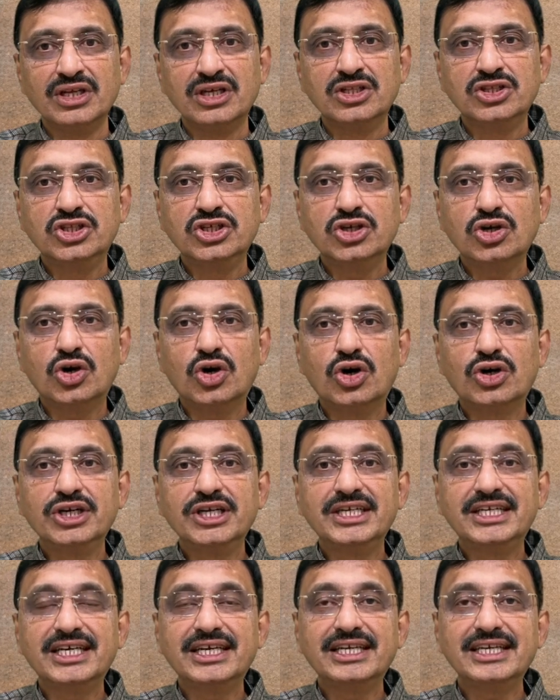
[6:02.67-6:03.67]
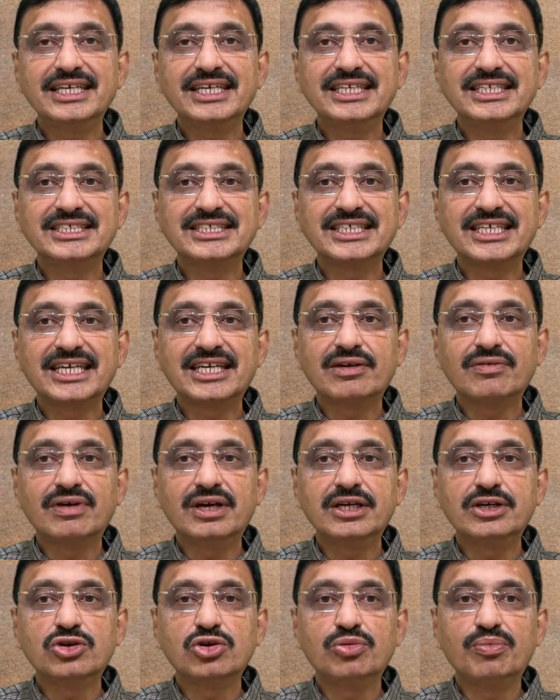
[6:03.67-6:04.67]
the auditor is
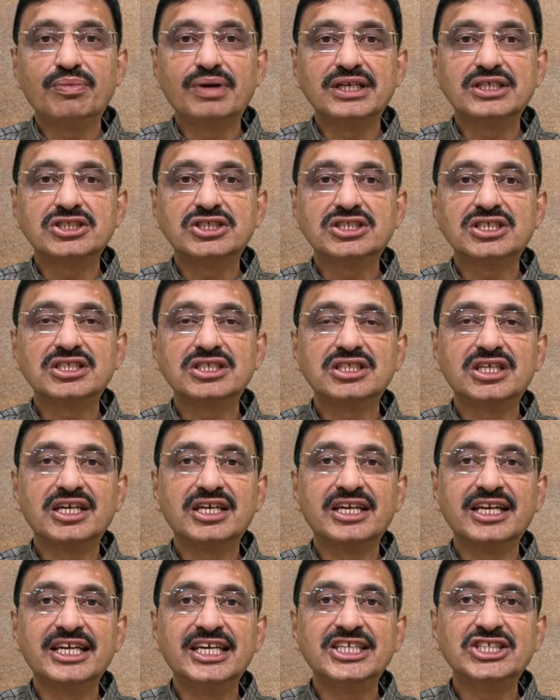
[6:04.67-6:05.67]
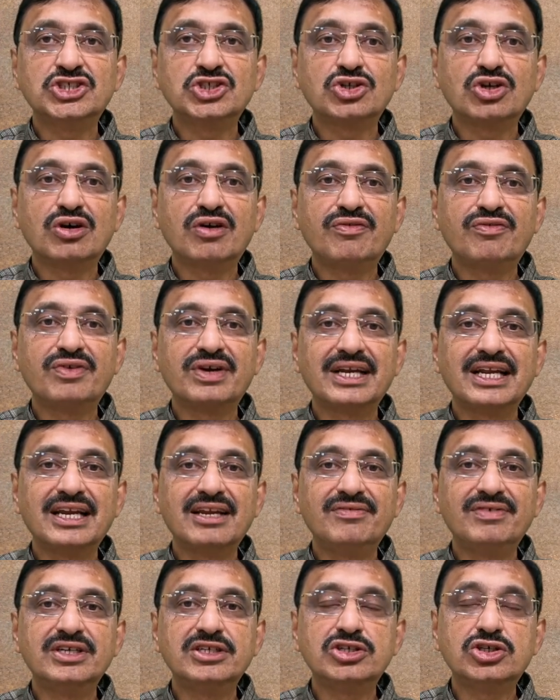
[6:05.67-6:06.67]
required to mention the nature of
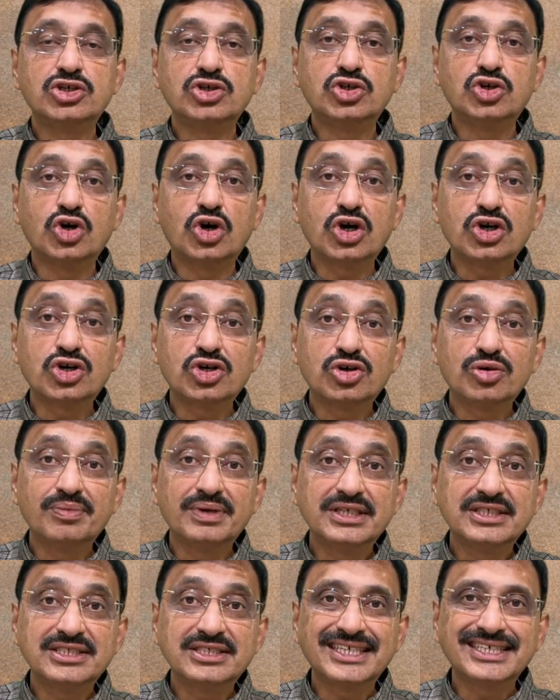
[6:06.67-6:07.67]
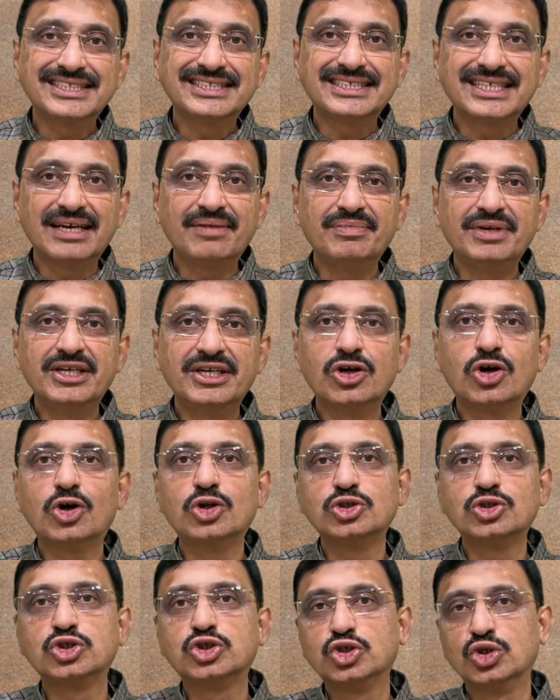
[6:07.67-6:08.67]
relevant documents examined
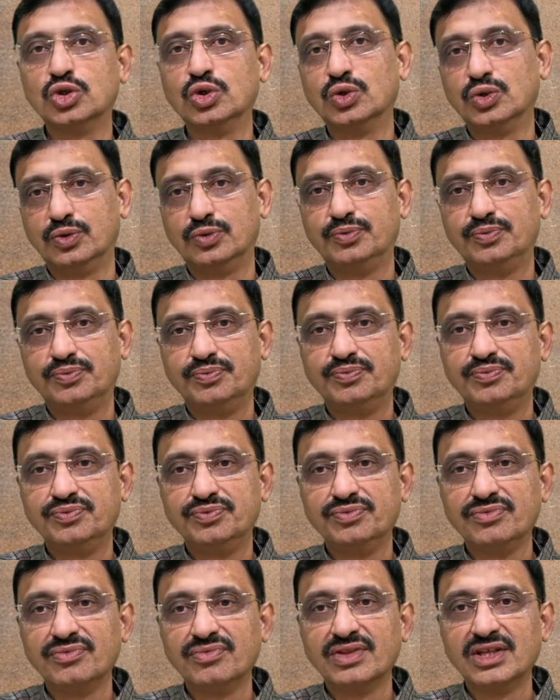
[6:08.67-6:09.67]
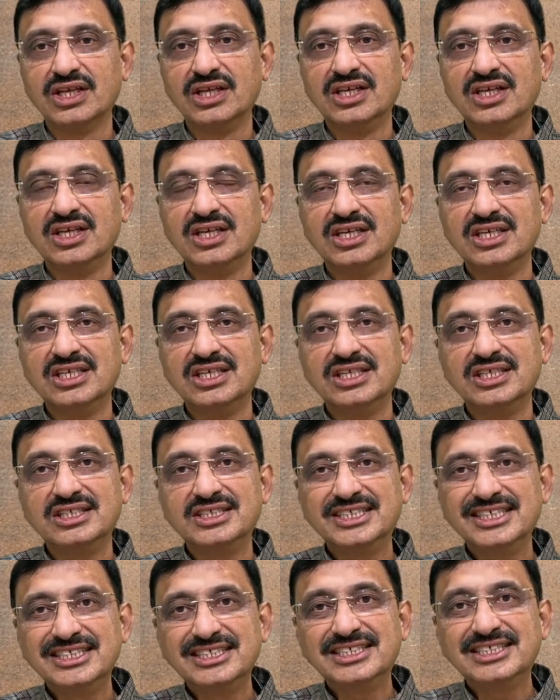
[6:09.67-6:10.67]
also.
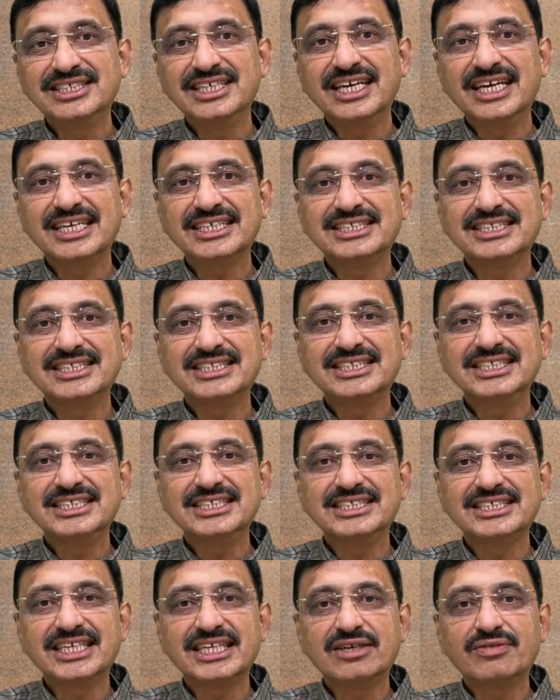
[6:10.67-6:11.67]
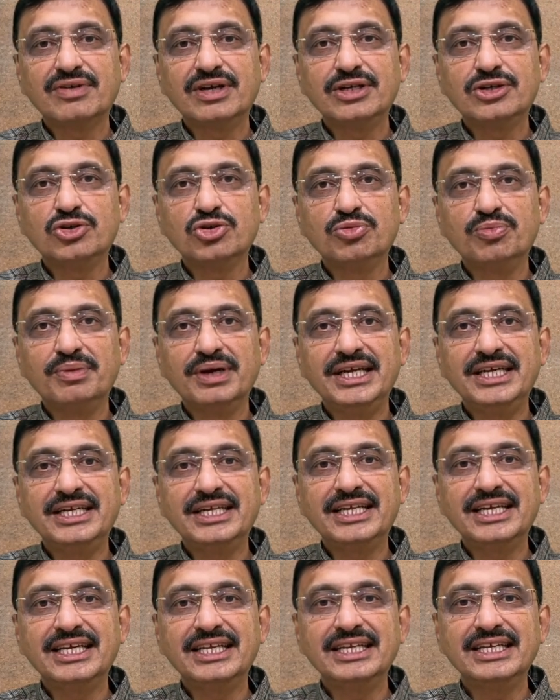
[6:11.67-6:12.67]
Since the assessee is required to
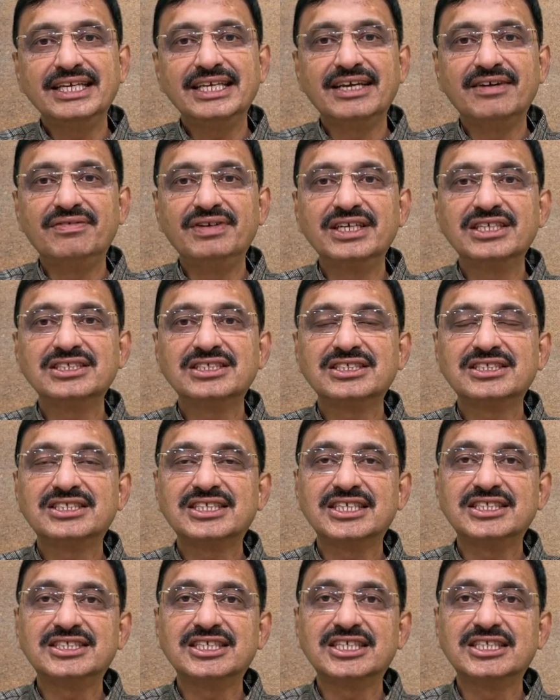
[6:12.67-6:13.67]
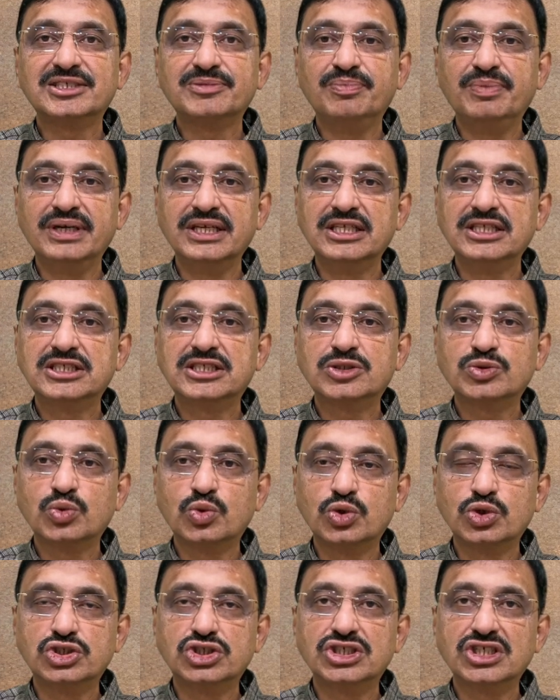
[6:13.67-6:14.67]
maintain evidence such as bills,
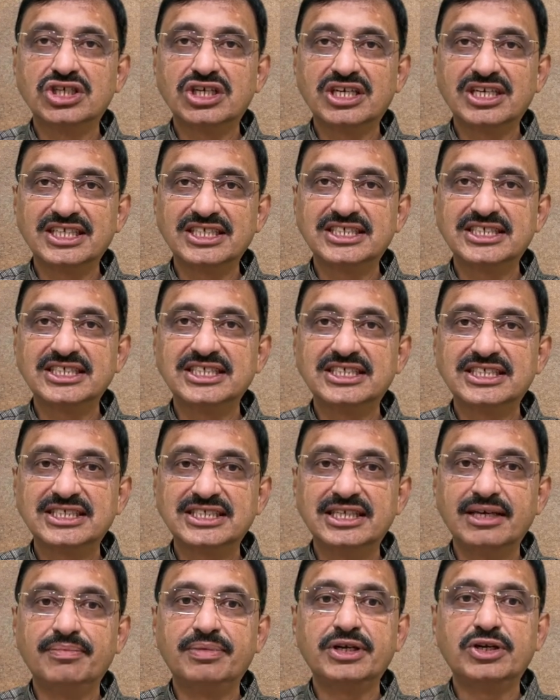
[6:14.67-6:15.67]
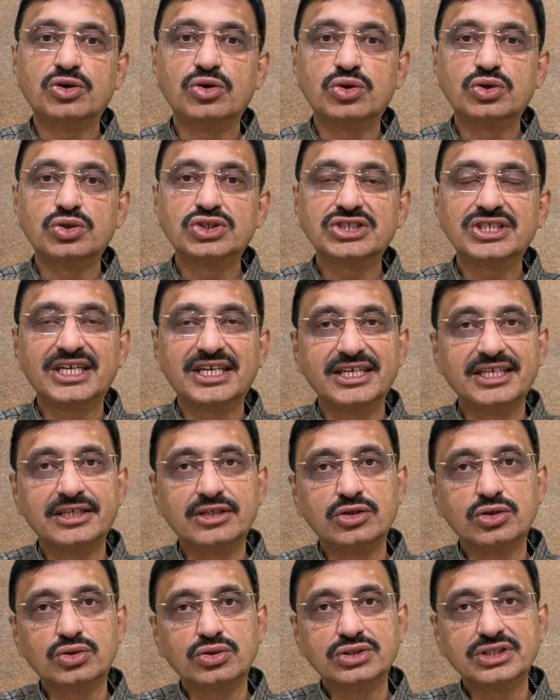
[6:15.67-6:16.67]
voucher, receipts, debit notes,
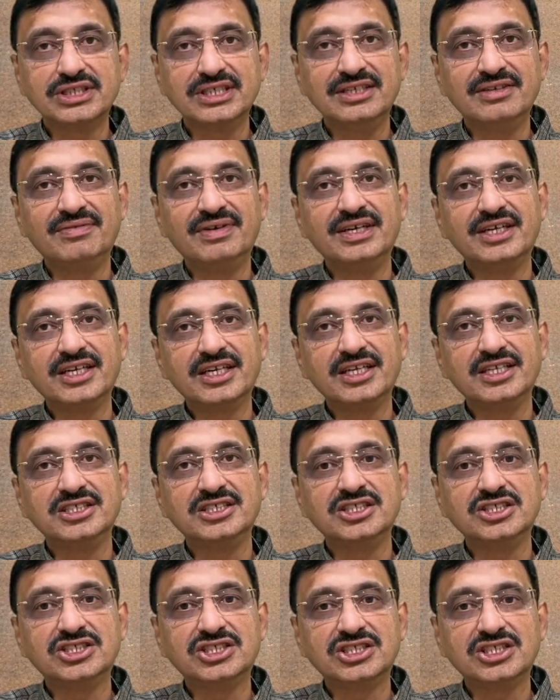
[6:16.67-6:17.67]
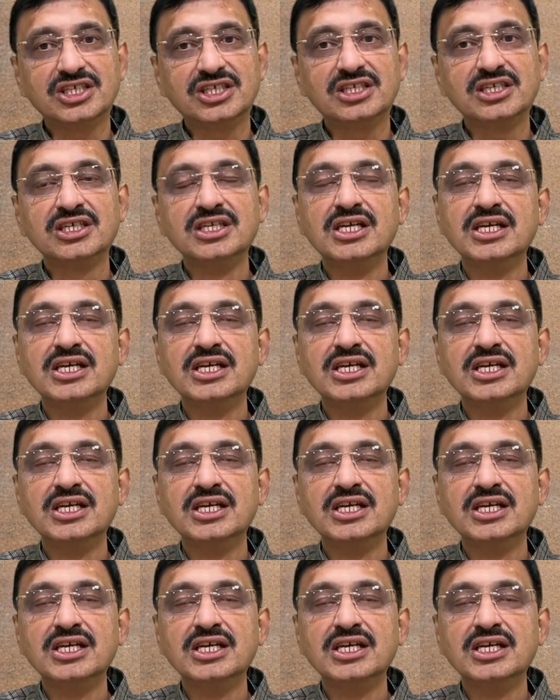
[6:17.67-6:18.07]
credit notes, inventory register,